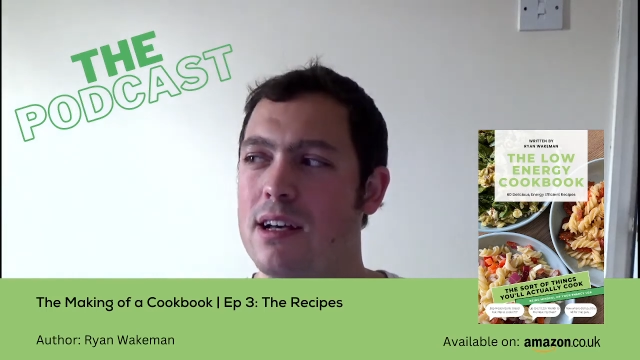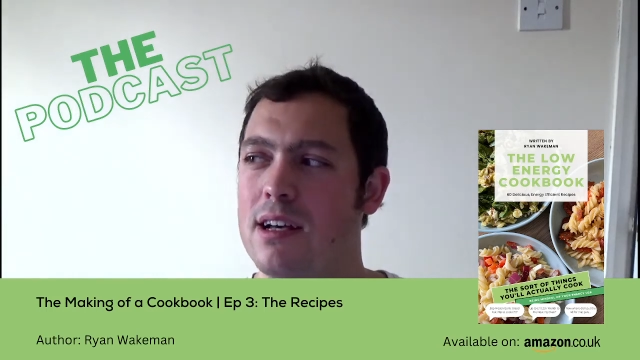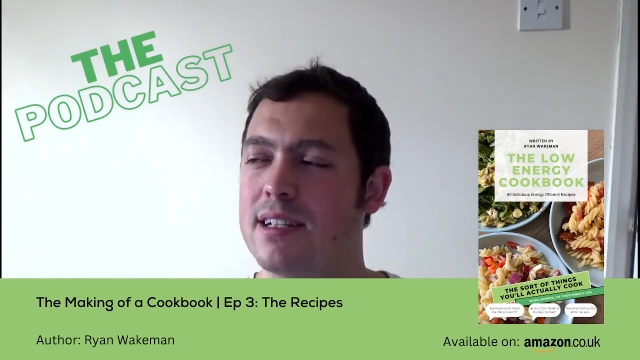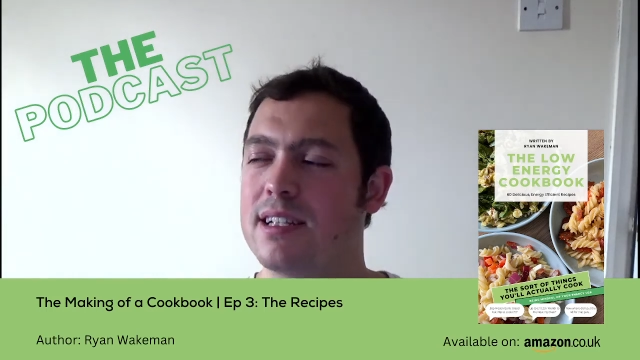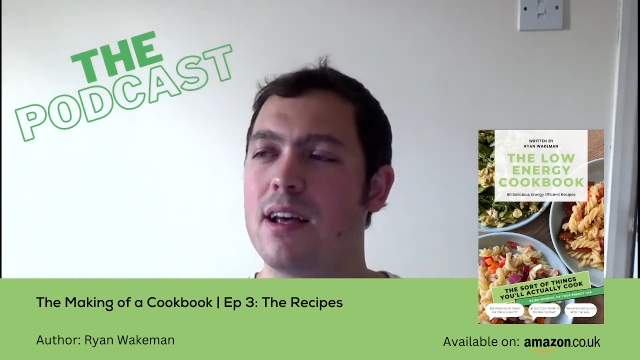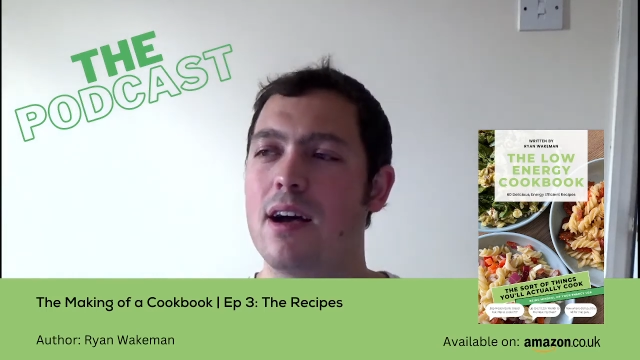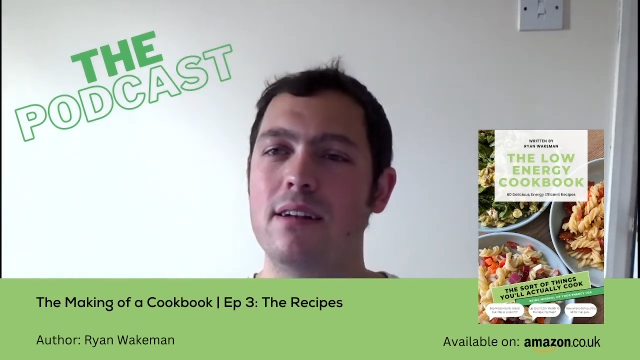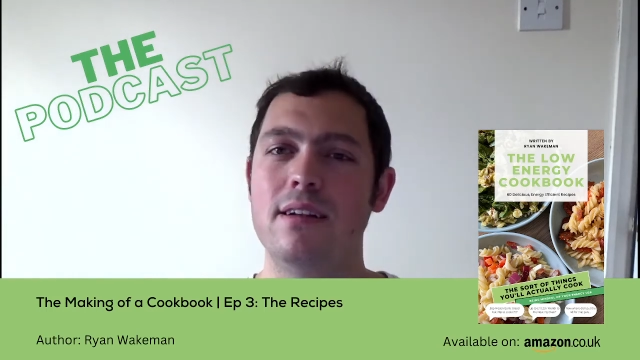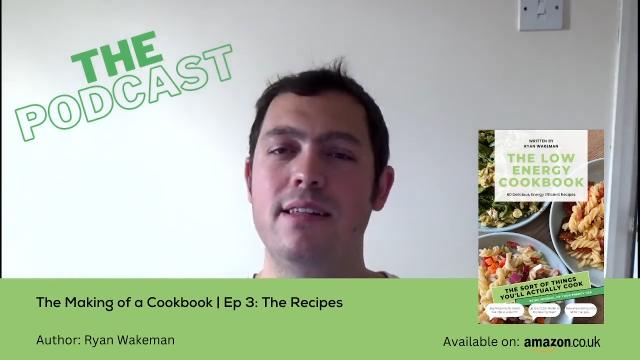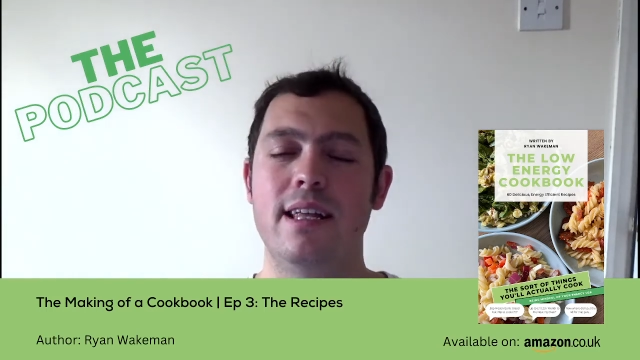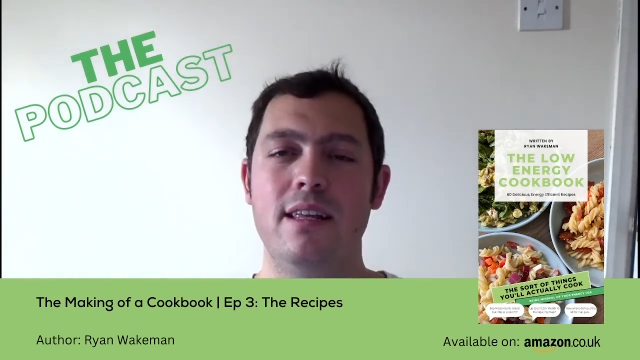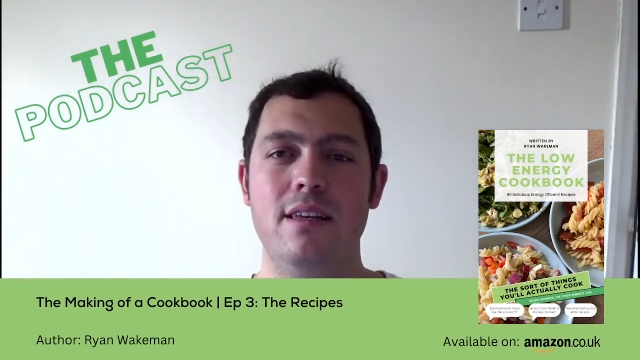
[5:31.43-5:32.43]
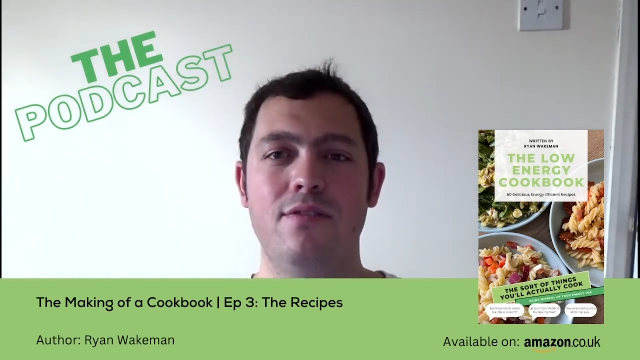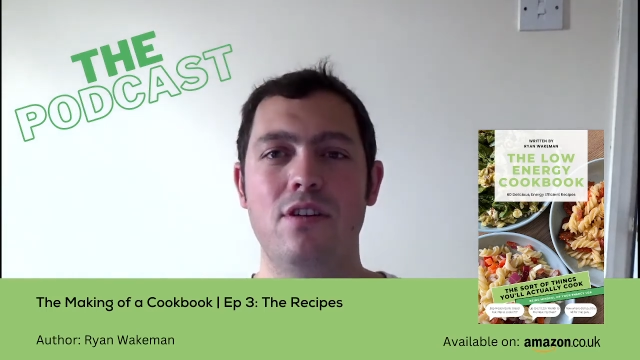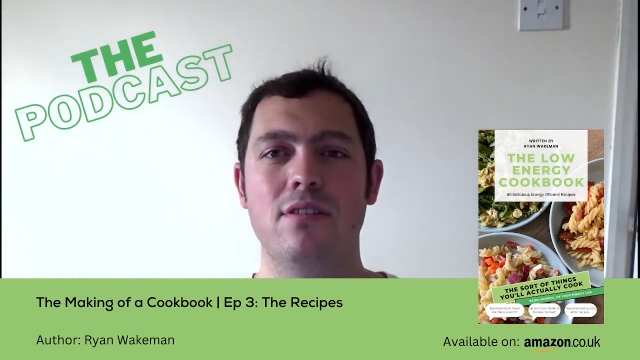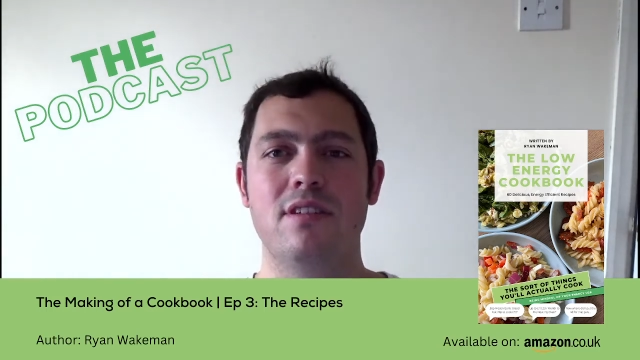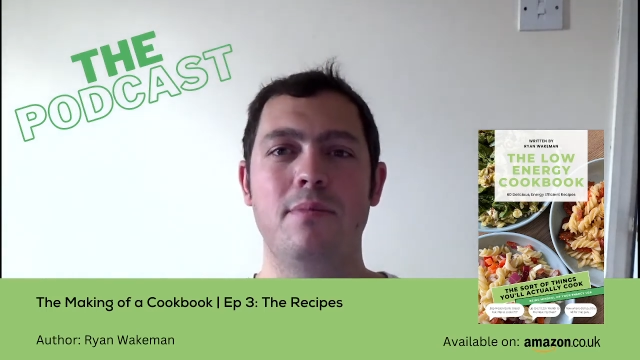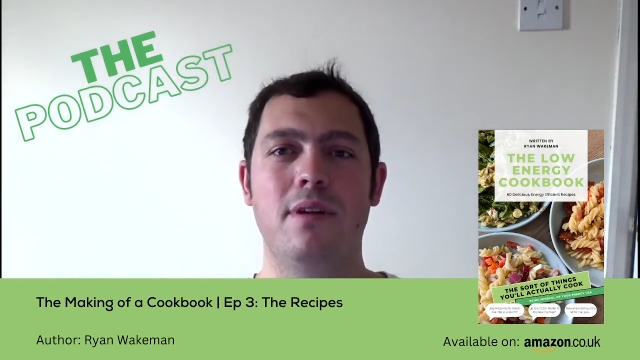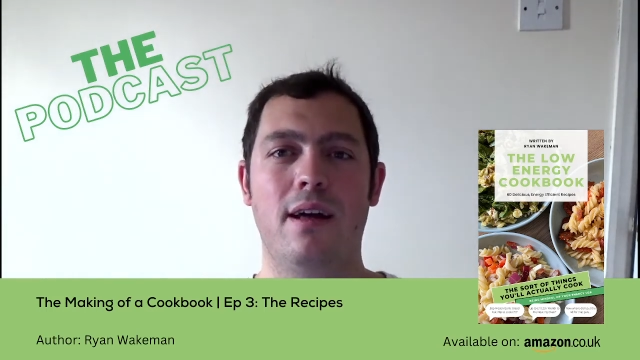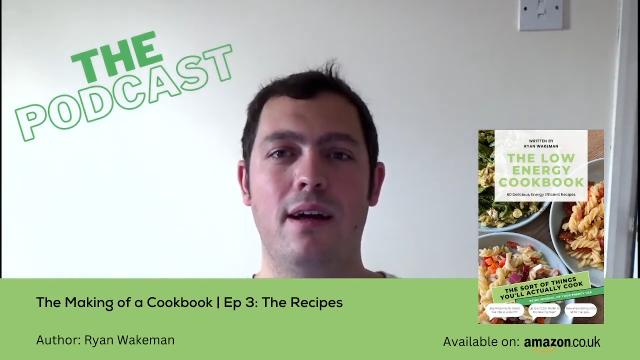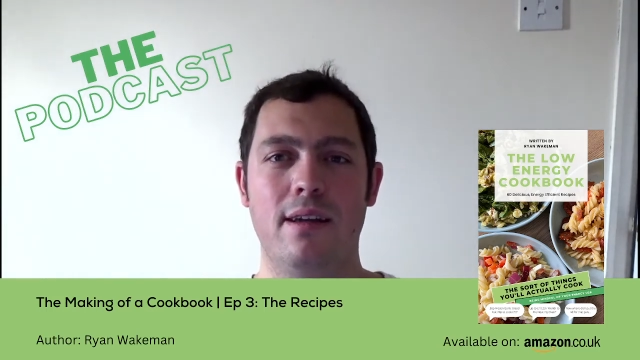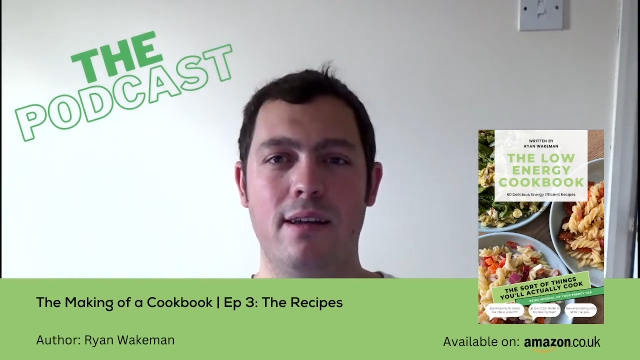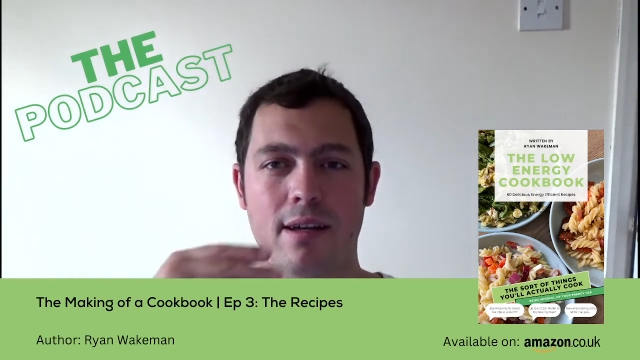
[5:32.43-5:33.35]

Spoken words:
a side of a dinner, you've got something like